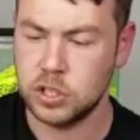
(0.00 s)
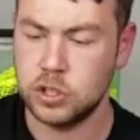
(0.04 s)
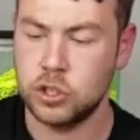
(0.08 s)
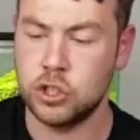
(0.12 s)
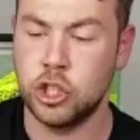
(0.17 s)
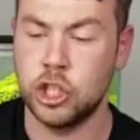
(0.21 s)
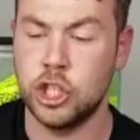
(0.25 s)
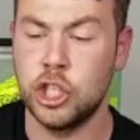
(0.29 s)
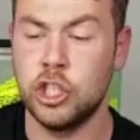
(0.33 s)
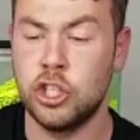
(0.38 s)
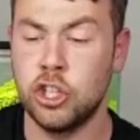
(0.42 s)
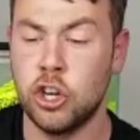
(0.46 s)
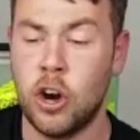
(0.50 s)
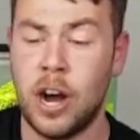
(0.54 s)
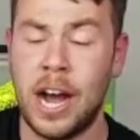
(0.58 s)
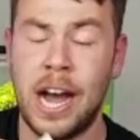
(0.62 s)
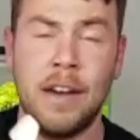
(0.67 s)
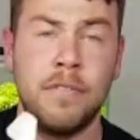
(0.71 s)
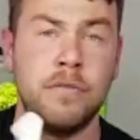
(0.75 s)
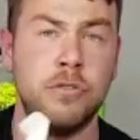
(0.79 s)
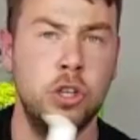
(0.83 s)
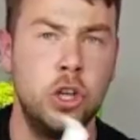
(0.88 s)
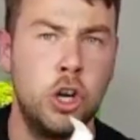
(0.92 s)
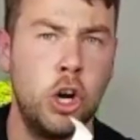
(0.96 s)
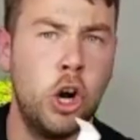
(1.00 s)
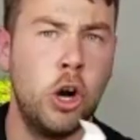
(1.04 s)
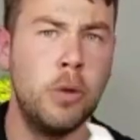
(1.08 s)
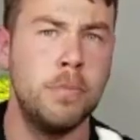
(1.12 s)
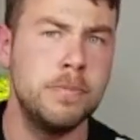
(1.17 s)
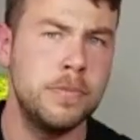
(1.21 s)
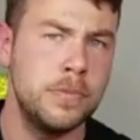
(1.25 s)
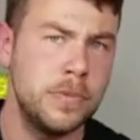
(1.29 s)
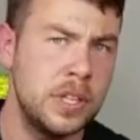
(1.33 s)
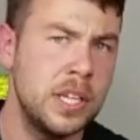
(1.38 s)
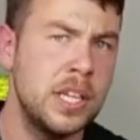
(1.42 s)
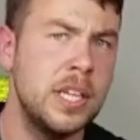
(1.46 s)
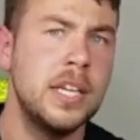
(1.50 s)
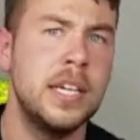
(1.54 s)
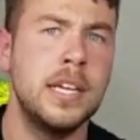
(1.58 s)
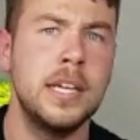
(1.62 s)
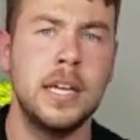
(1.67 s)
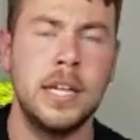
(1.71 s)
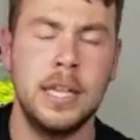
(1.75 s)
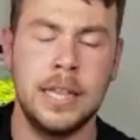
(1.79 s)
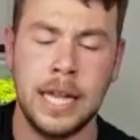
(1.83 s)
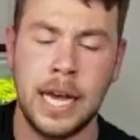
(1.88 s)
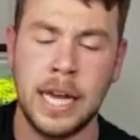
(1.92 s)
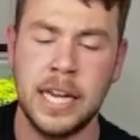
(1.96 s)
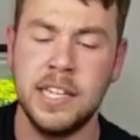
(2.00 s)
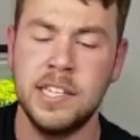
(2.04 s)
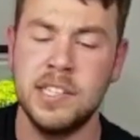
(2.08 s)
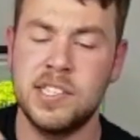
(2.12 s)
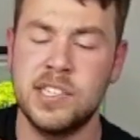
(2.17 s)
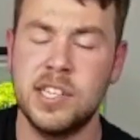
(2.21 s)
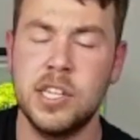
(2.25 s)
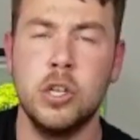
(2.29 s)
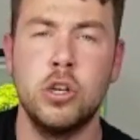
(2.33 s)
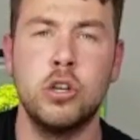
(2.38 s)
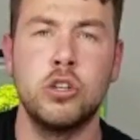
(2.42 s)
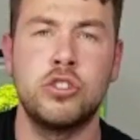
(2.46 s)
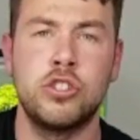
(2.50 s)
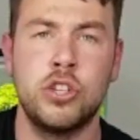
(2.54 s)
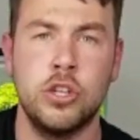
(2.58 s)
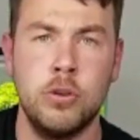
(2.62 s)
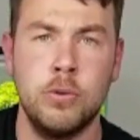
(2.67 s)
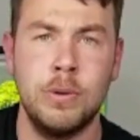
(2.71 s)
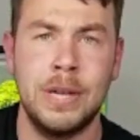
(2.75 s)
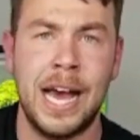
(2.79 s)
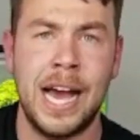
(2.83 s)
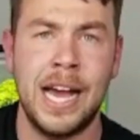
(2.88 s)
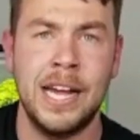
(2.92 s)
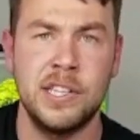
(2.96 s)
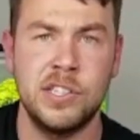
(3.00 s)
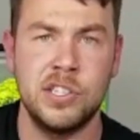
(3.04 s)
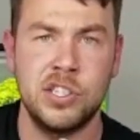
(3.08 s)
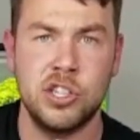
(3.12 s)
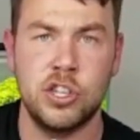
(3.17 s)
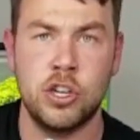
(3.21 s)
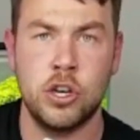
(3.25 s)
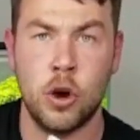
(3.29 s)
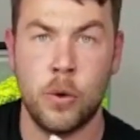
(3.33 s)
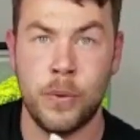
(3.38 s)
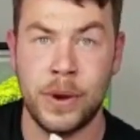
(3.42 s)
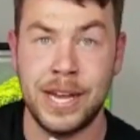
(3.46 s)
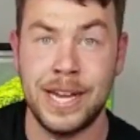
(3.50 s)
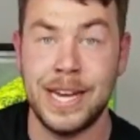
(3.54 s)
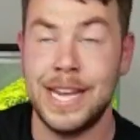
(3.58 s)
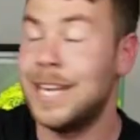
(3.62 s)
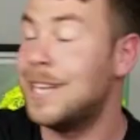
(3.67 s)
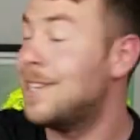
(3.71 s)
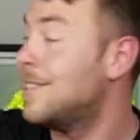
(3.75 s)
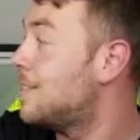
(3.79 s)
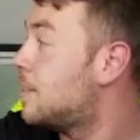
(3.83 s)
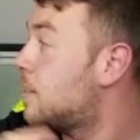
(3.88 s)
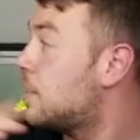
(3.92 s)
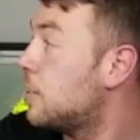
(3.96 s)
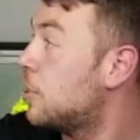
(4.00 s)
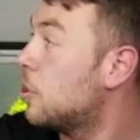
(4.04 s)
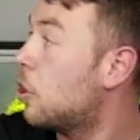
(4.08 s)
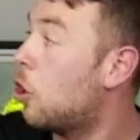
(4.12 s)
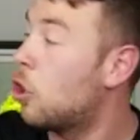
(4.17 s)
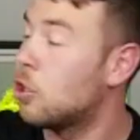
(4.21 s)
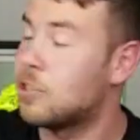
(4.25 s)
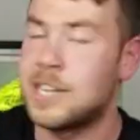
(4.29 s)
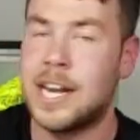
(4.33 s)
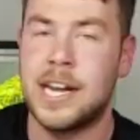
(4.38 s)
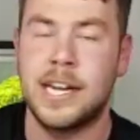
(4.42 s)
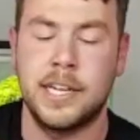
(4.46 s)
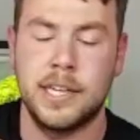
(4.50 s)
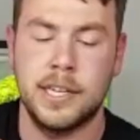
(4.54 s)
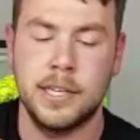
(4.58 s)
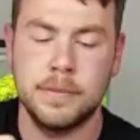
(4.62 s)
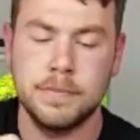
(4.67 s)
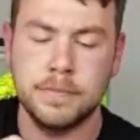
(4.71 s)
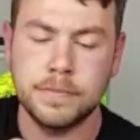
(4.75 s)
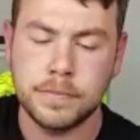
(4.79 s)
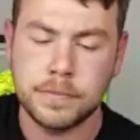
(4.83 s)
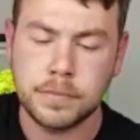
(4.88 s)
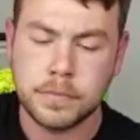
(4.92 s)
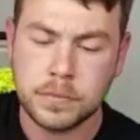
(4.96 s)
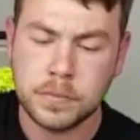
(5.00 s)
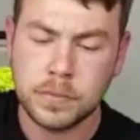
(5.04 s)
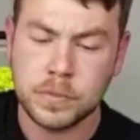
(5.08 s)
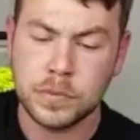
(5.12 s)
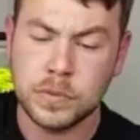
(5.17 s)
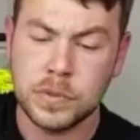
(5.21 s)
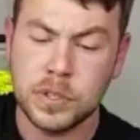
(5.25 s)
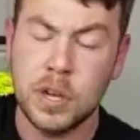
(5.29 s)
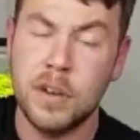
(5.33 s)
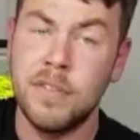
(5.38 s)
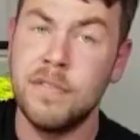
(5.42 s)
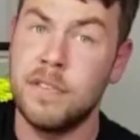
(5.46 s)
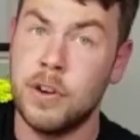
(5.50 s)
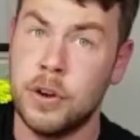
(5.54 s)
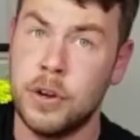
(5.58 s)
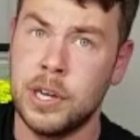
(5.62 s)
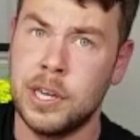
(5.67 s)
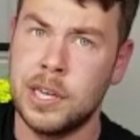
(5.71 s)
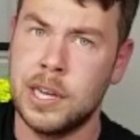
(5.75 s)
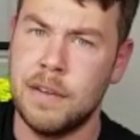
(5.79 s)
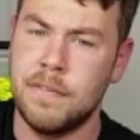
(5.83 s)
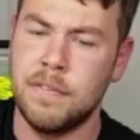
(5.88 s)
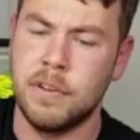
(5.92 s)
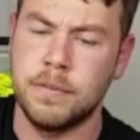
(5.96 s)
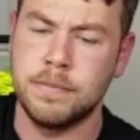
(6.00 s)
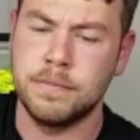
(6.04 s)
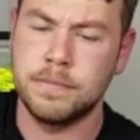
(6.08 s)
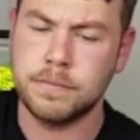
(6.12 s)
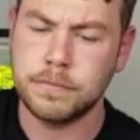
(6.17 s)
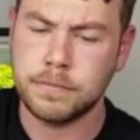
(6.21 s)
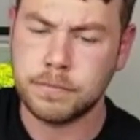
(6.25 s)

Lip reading: so you don't have no like CO2 lines going into your tank. Very clever.